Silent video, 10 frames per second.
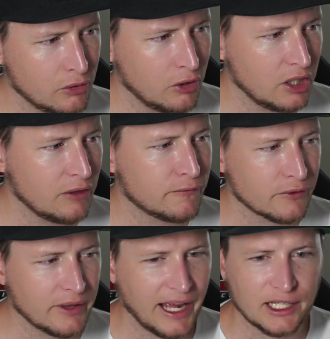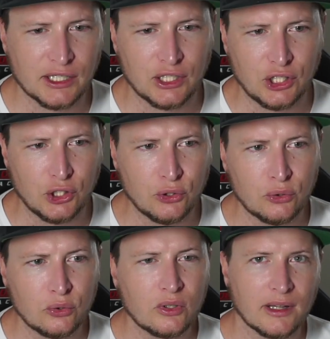you're looking for that
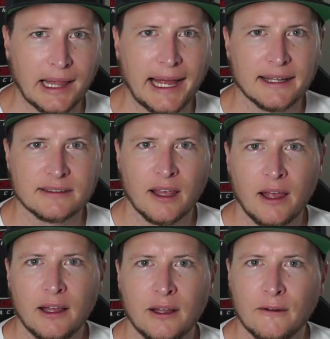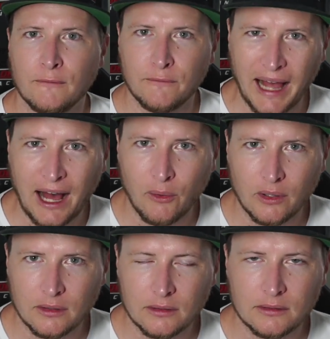U class vowel.